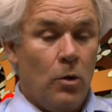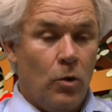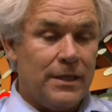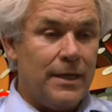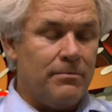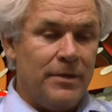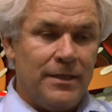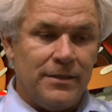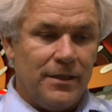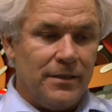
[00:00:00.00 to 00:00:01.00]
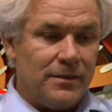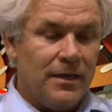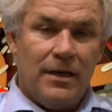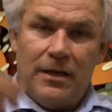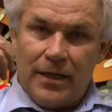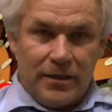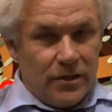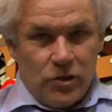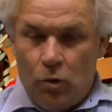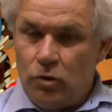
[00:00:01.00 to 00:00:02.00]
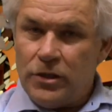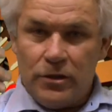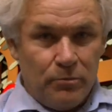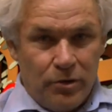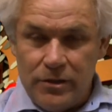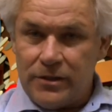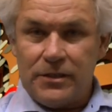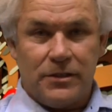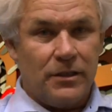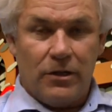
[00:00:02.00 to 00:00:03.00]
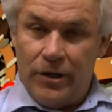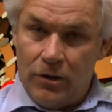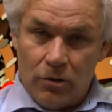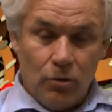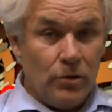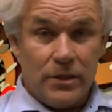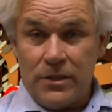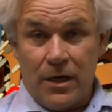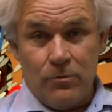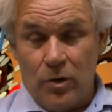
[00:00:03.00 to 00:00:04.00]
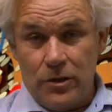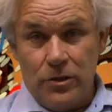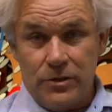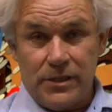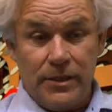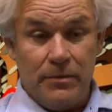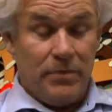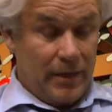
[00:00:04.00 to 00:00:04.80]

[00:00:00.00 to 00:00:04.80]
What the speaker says: what that means is that there's cortical processing going on all the time while you're asleep,